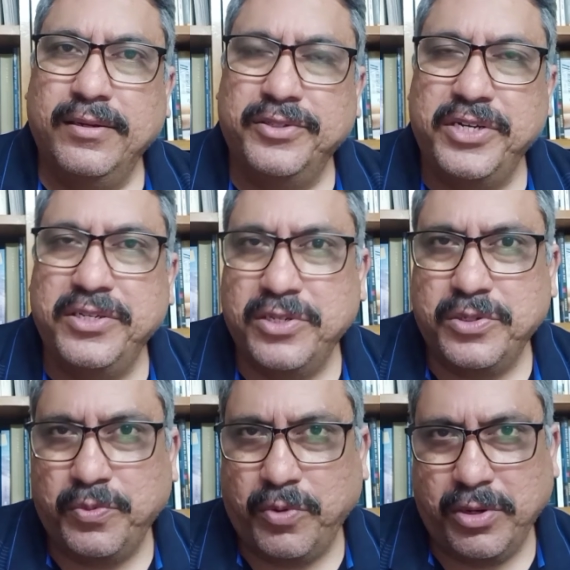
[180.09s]

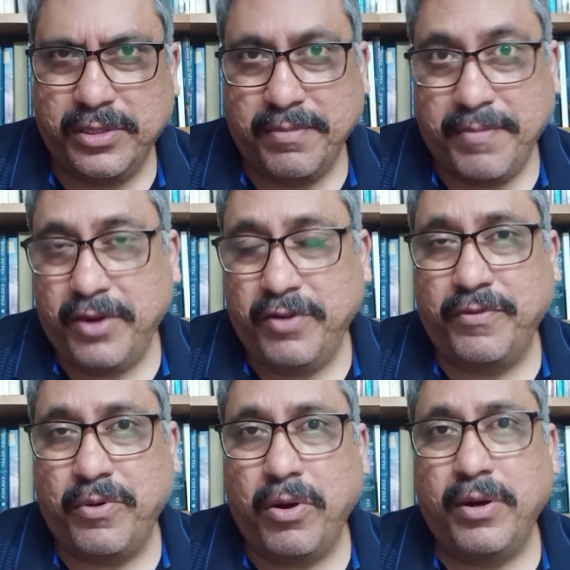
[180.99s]
Jesus was the man
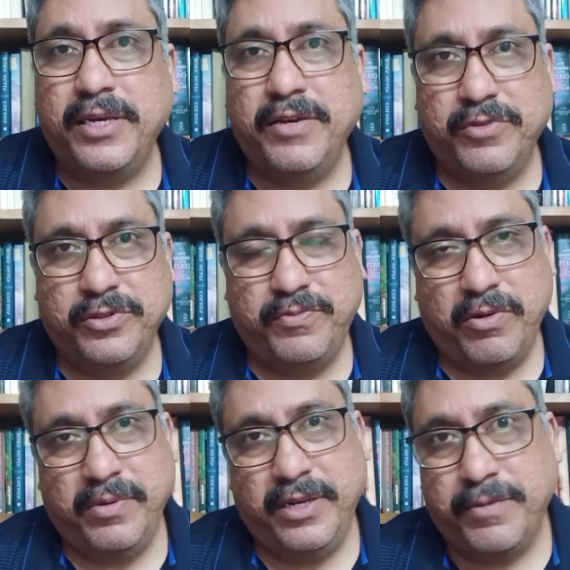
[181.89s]
of God, he was
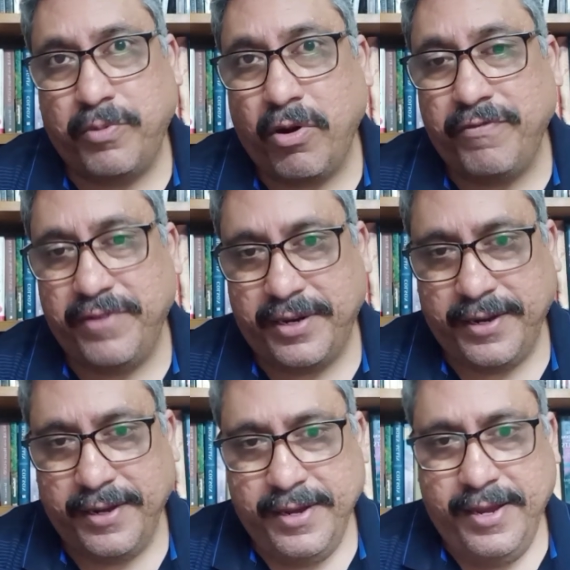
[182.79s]
probably a prophet,
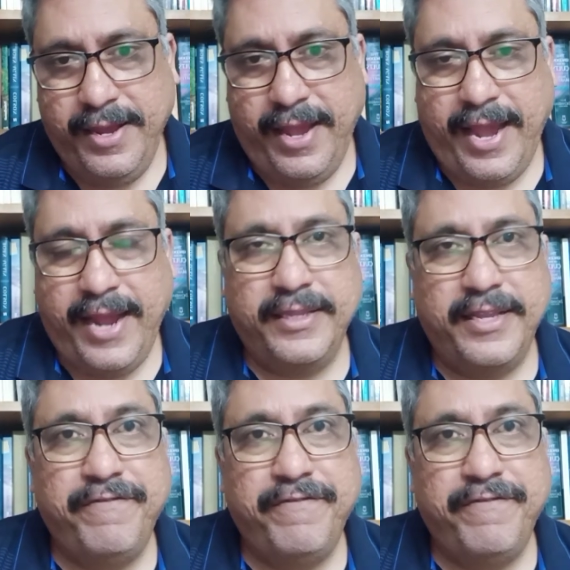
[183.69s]
and they